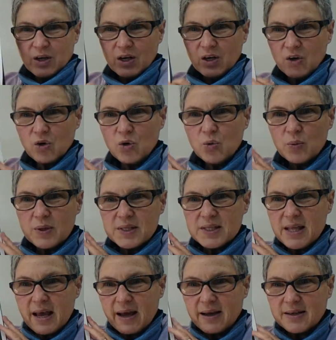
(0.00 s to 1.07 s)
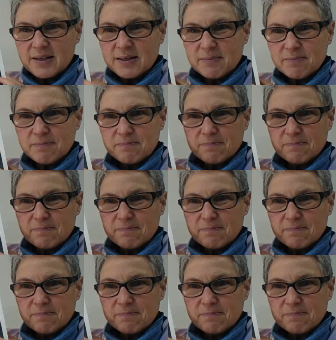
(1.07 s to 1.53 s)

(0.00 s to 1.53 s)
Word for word: And who was that?